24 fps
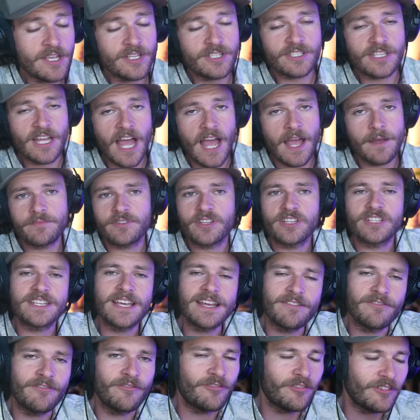This time she's
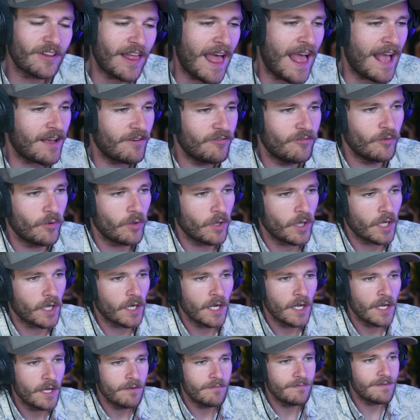getting flack
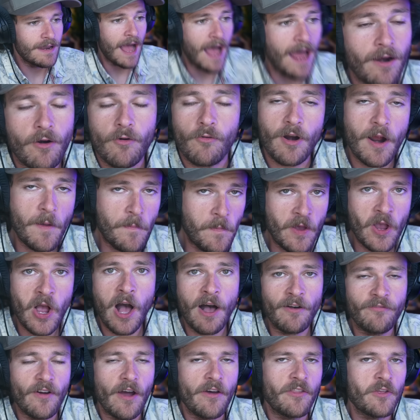for not ripping
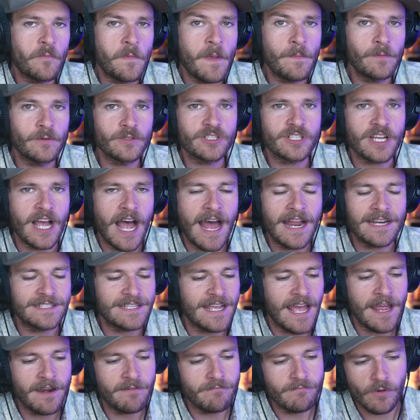off other people's
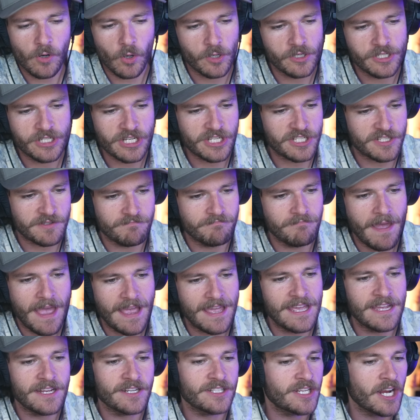content or just
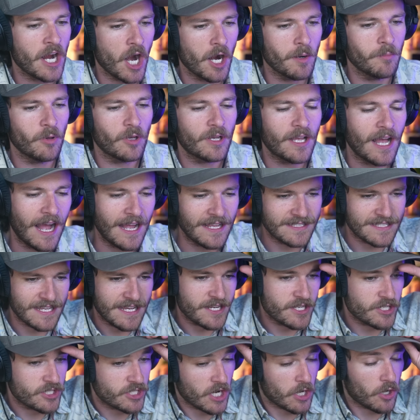making terrible
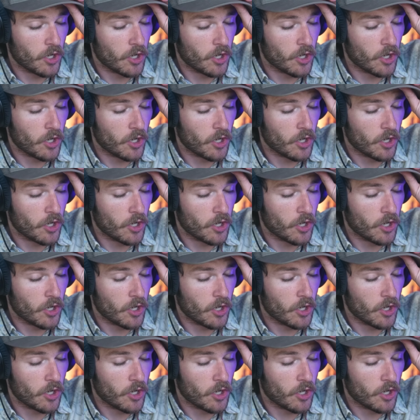content in